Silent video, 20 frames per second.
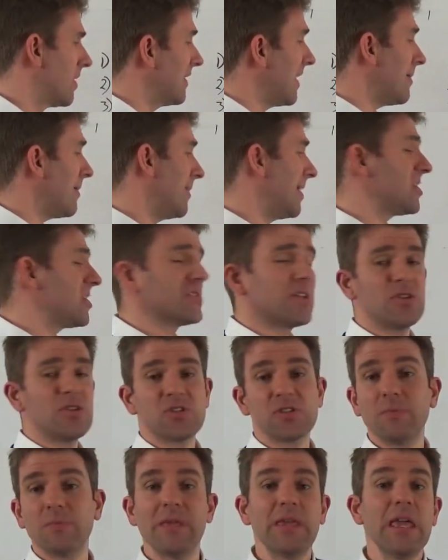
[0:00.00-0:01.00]
And that makes sense
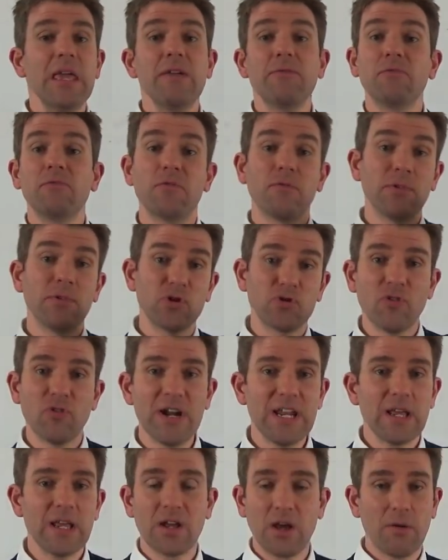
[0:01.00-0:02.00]
to me, even from a trading,